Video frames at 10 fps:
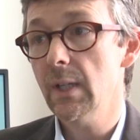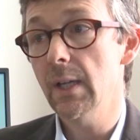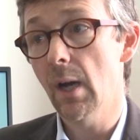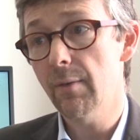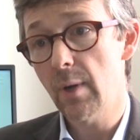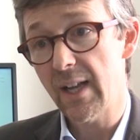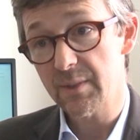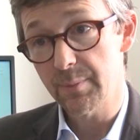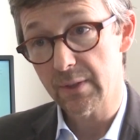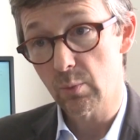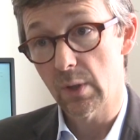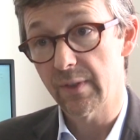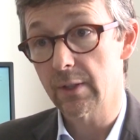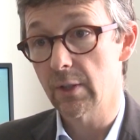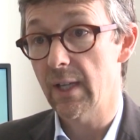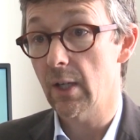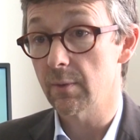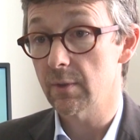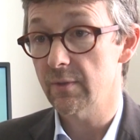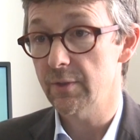Another aspect where they could
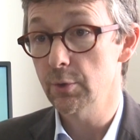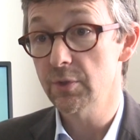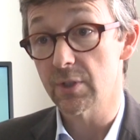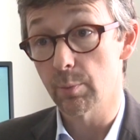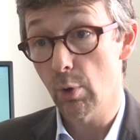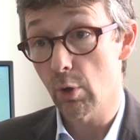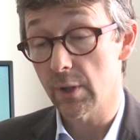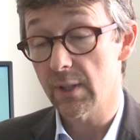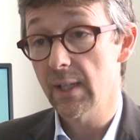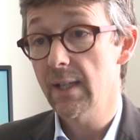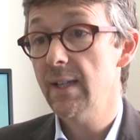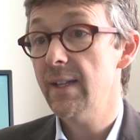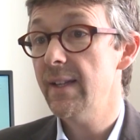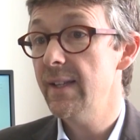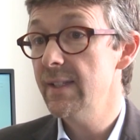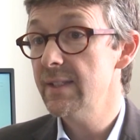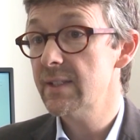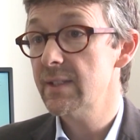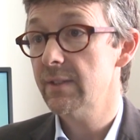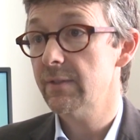help use support
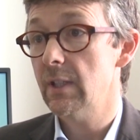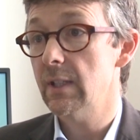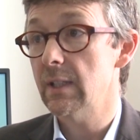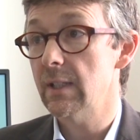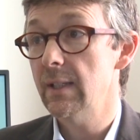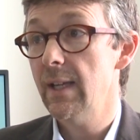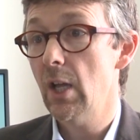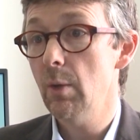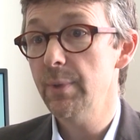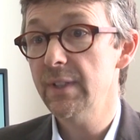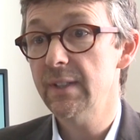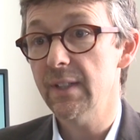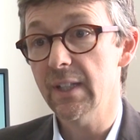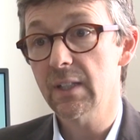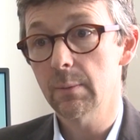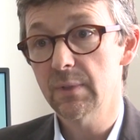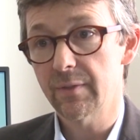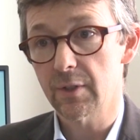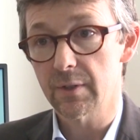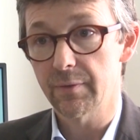is helping in income
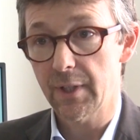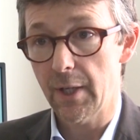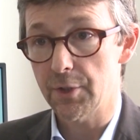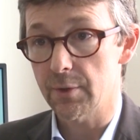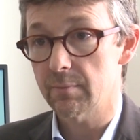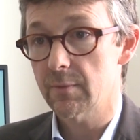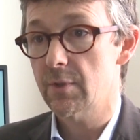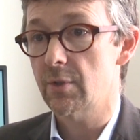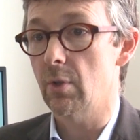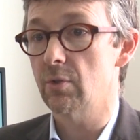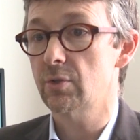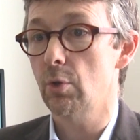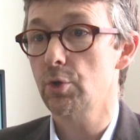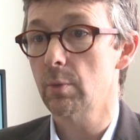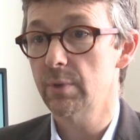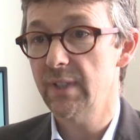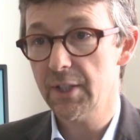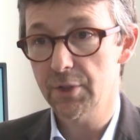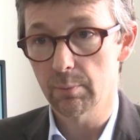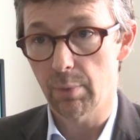diversification, so social
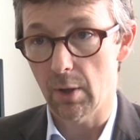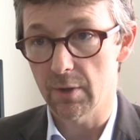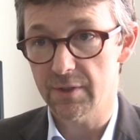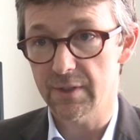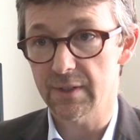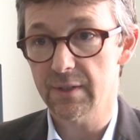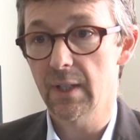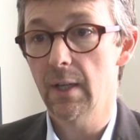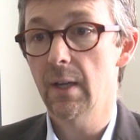protection policies,